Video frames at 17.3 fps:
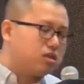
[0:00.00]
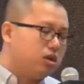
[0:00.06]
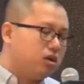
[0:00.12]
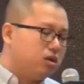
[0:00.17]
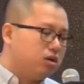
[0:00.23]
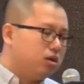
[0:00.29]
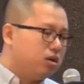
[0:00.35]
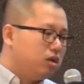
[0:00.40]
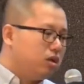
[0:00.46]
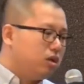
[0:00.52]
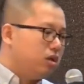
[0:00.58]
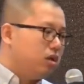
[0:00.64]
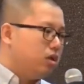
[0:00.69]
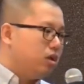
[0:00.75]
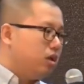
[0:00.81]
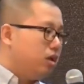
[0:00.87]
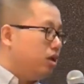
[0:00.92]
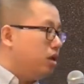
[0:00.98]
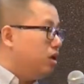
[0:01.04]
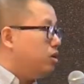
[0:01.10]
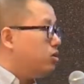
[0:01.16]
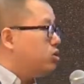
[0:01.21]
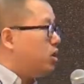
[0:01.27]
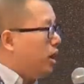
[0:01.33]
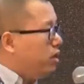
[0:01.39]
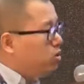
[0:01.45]
Now
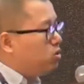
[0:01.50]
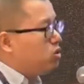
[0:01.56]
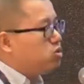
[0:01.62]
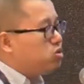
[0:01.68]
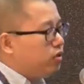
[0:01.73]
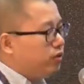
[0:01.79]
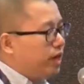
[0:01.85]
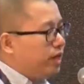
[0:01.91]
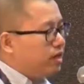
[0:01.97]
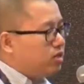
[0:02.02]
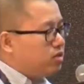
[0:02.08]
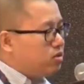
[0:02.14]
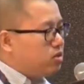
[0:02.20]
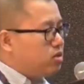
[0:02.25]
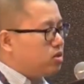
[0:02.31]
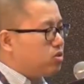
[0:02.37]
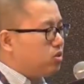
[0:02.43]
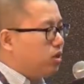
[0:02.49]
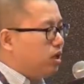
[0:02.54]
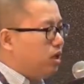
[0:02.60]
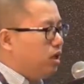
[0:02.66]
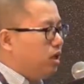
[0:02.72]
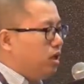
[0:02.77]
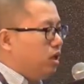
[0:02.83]
it's left for release.